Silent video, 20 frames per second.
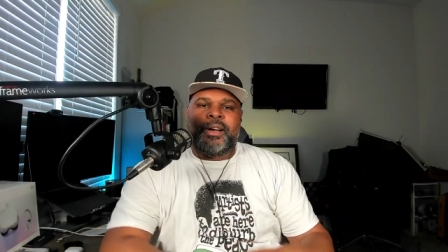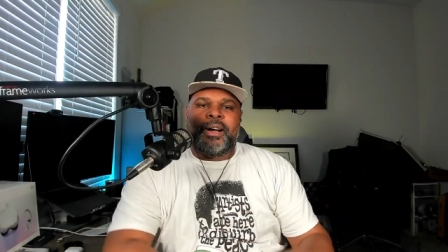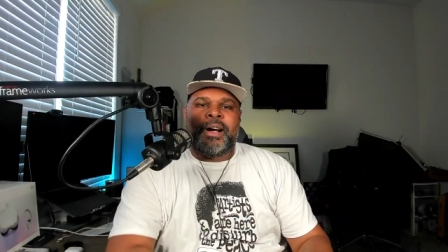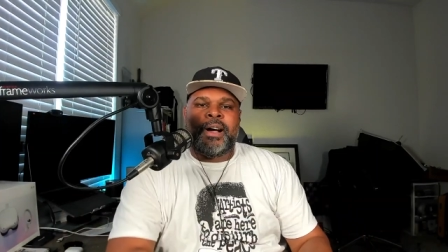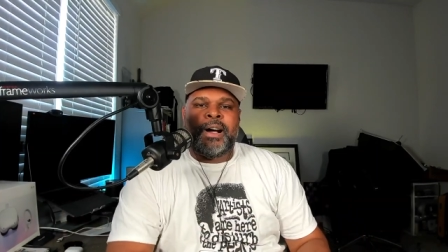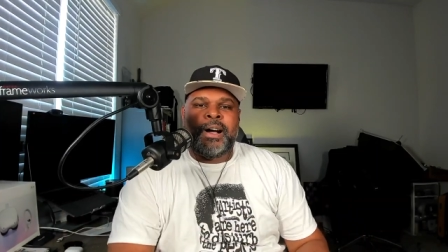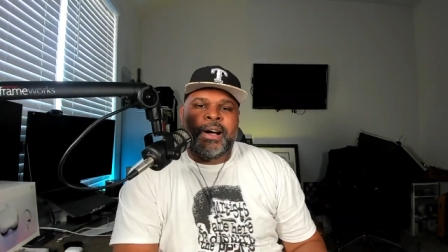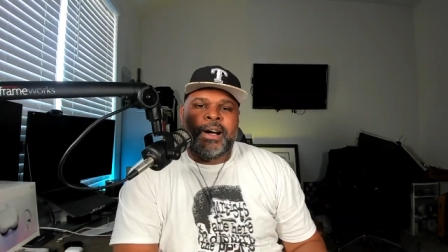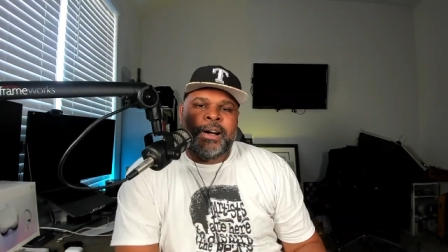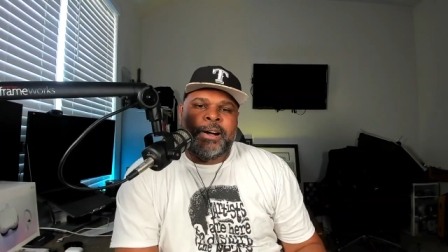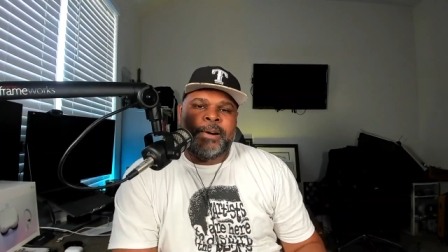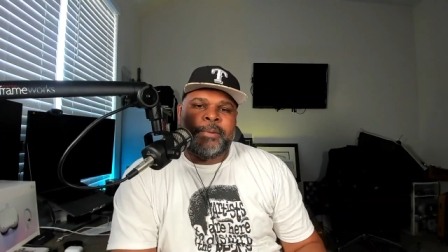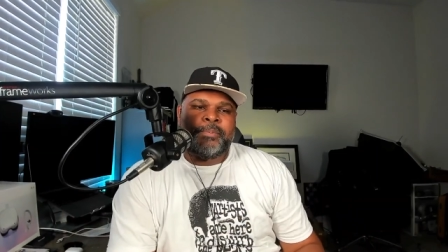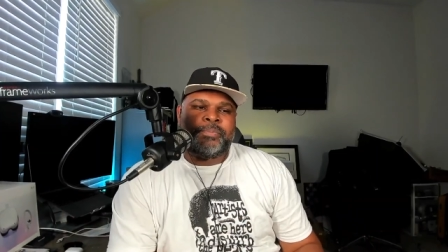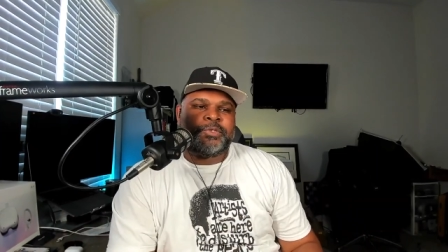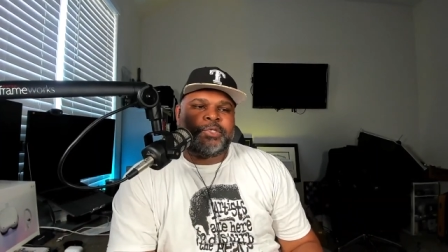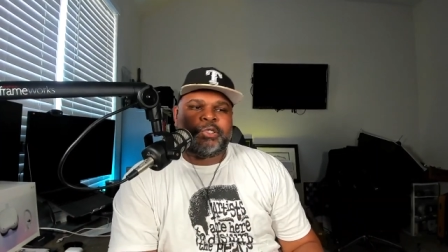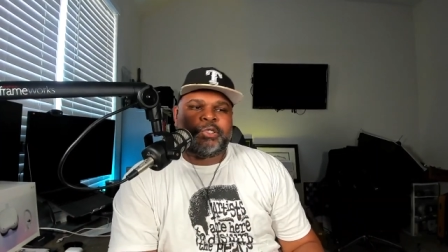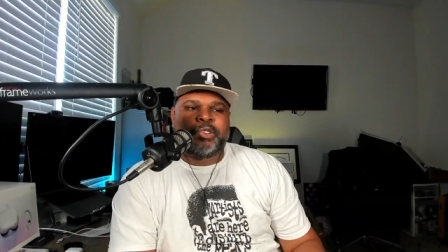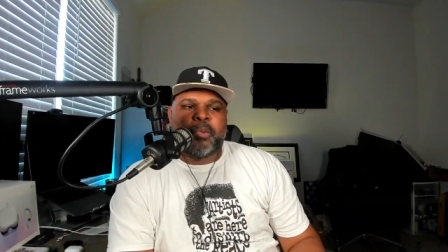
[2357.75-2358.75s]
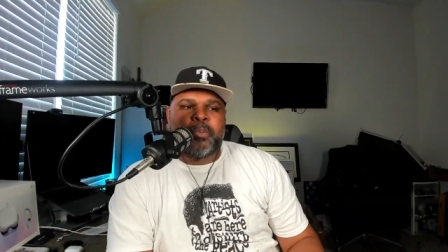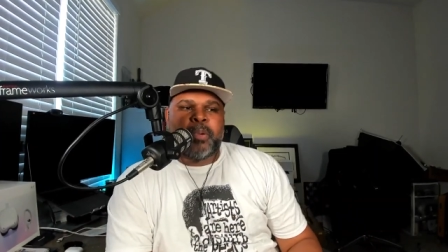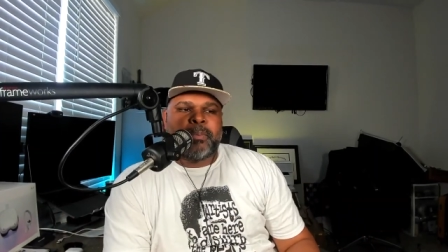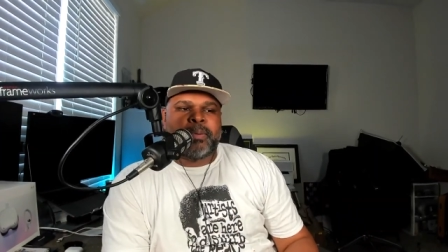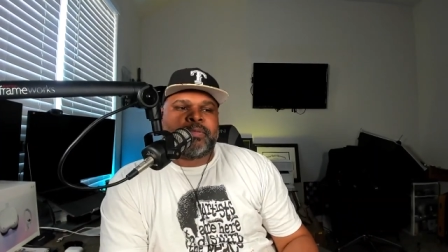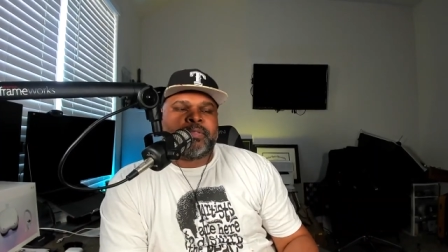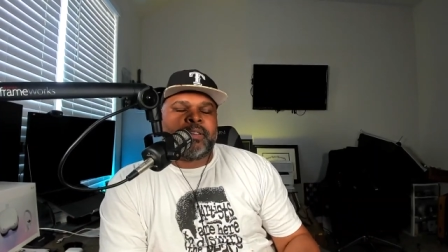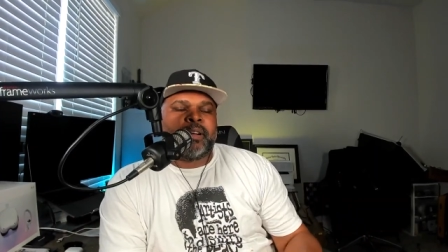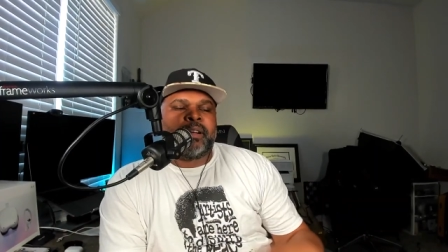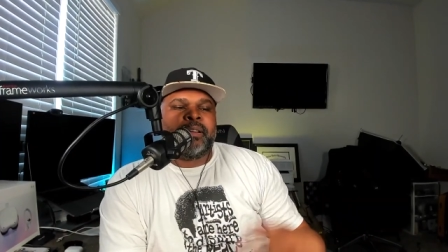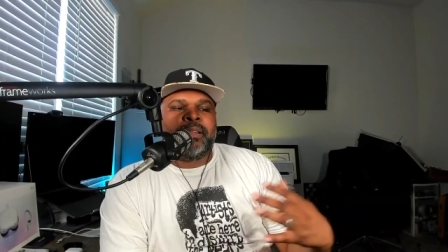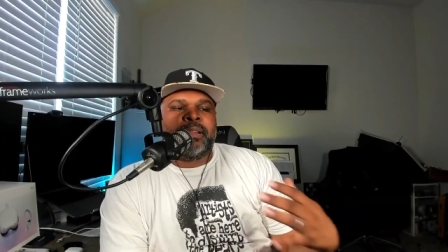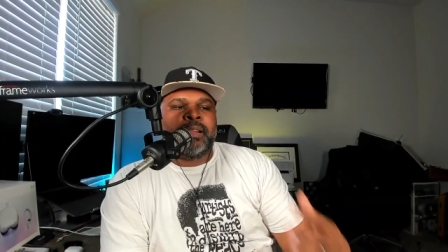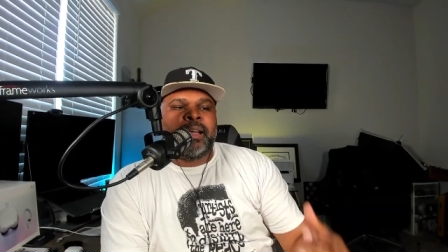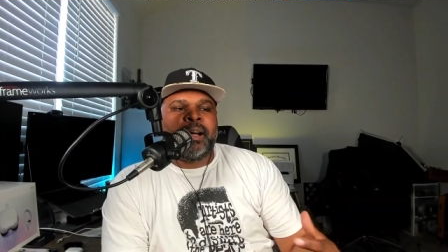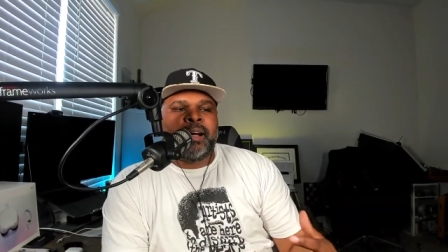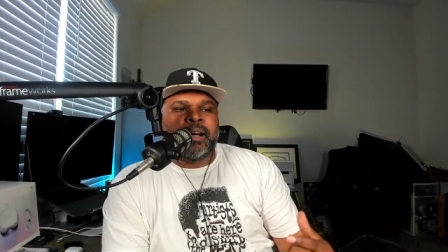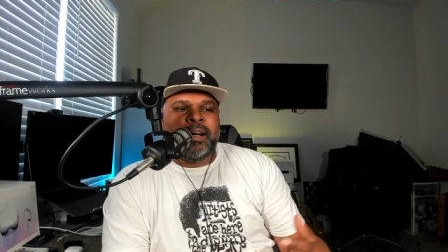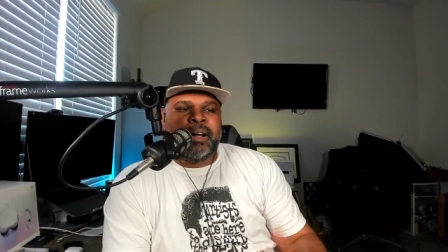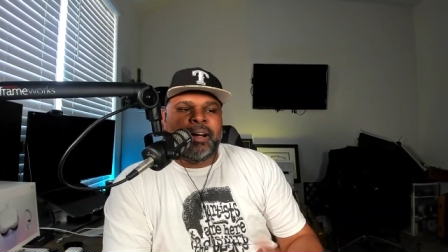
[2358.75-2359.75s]
um, show people that they're
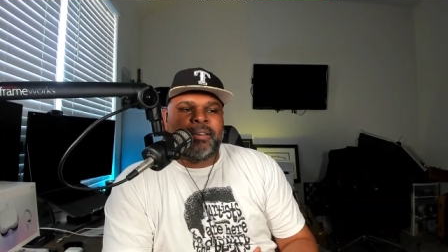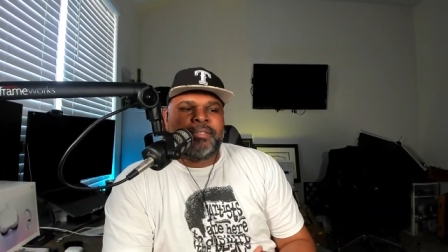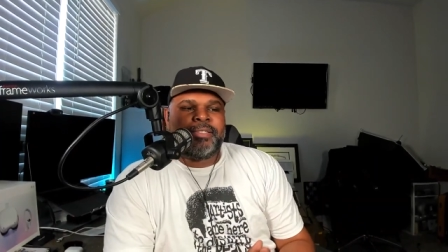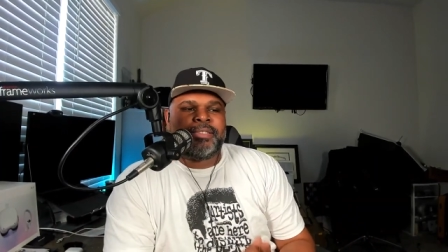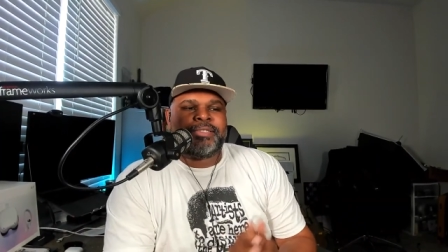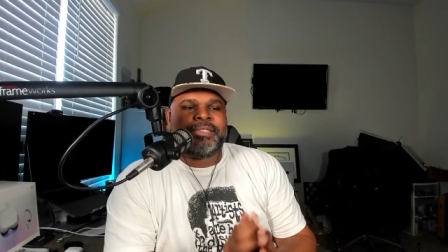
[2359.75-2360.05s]
loved.